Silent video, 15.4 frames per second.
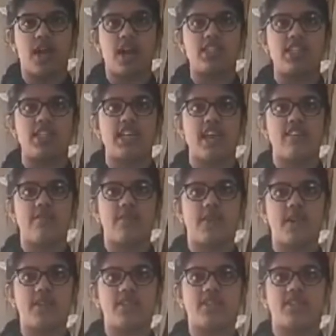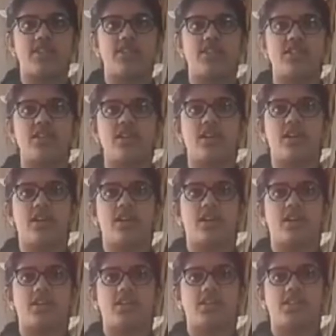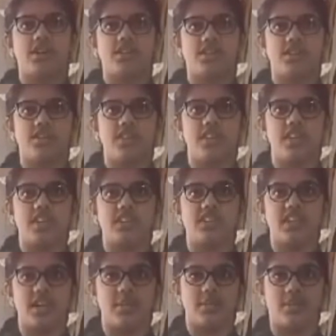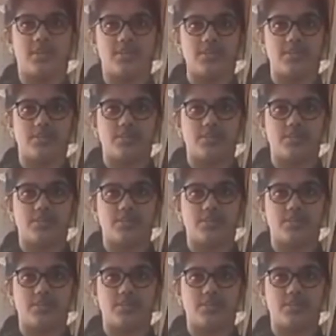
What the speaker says: and she gave birth to Joseph in a stable.